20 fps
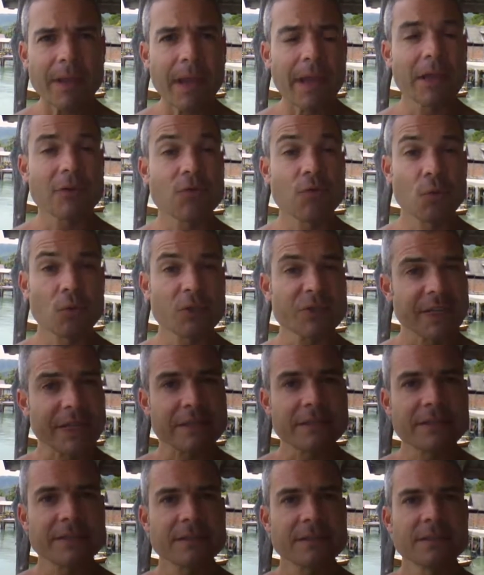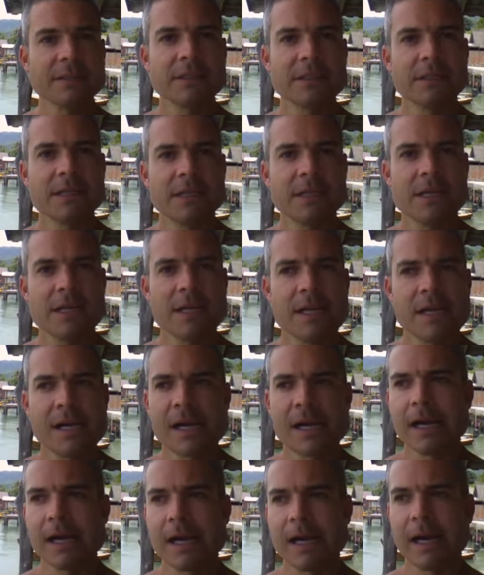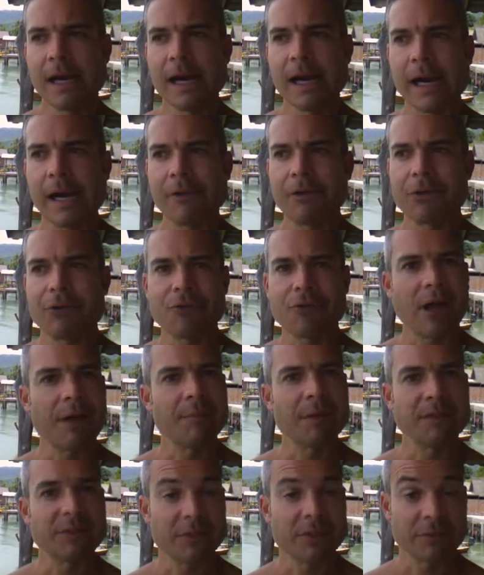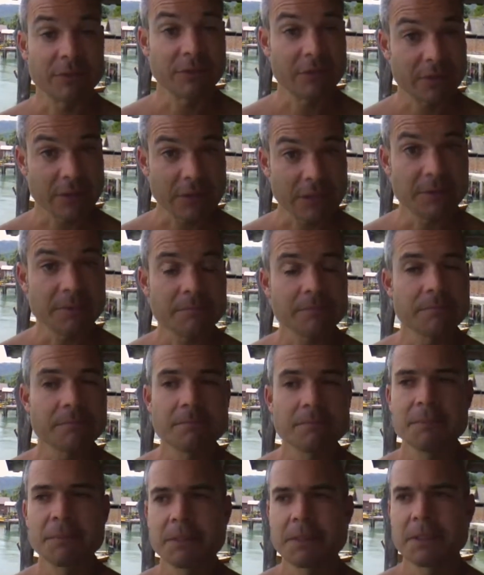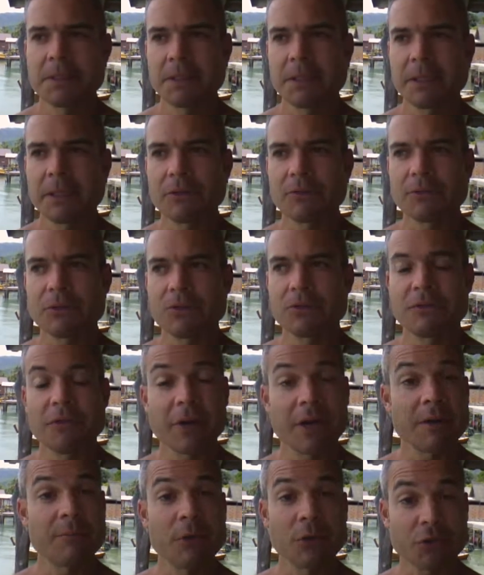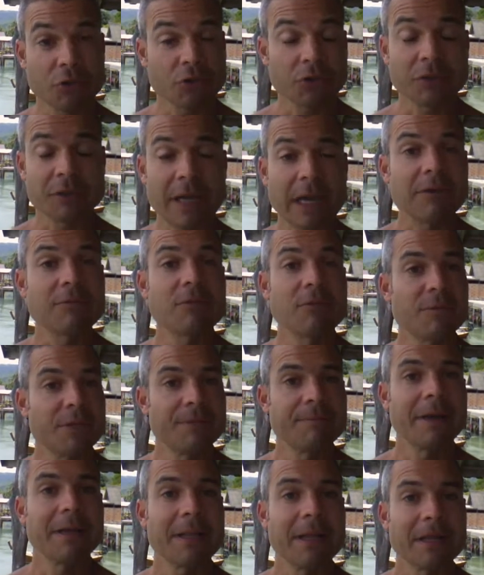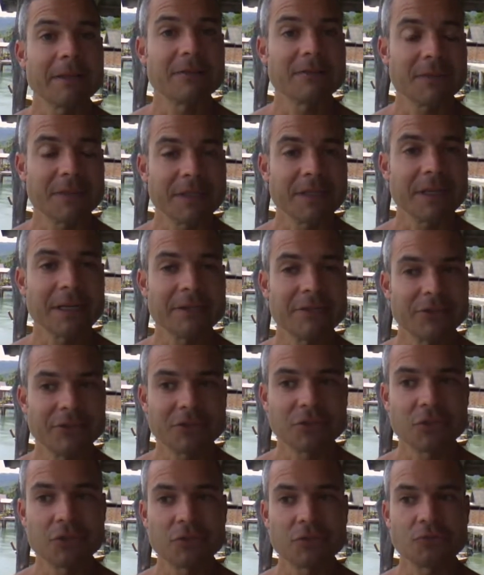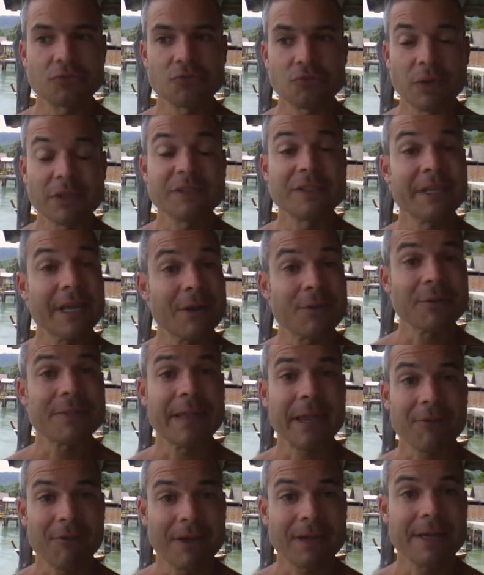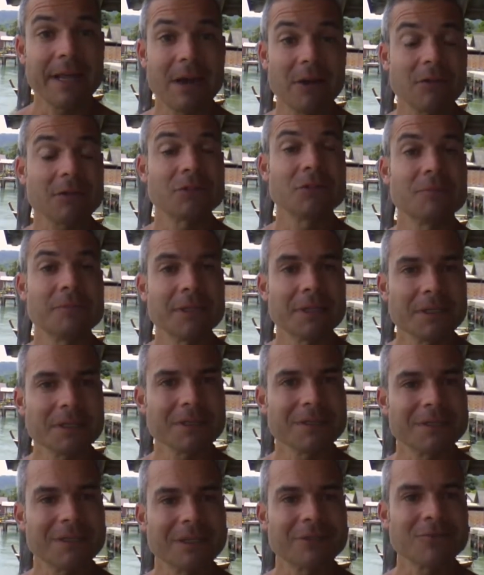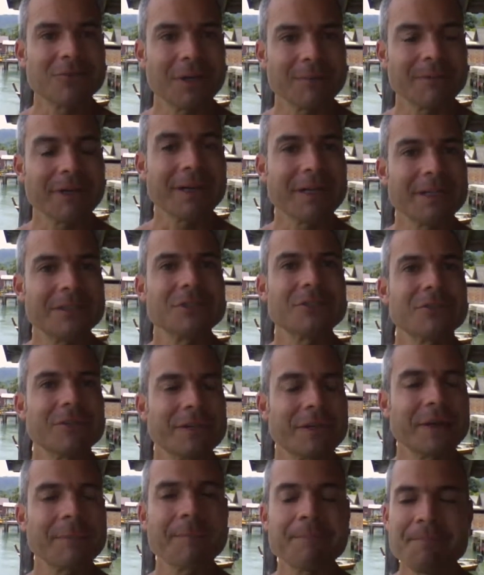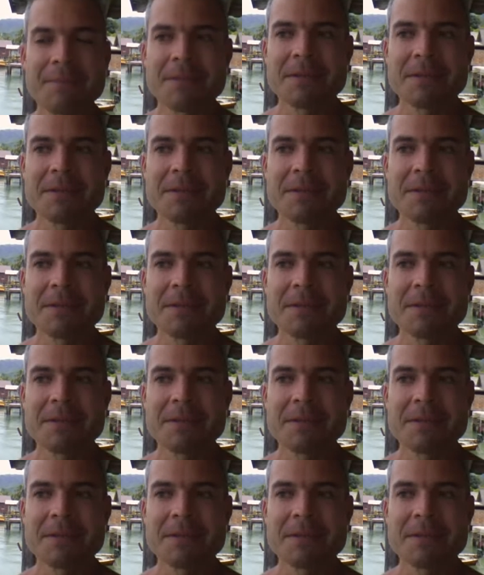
I had four cents. Uh, I would cry myself to sleep it was a very emotional time for me in my life, and I still resonate with that right now a little bit, and that's why I'm kind of tearing up.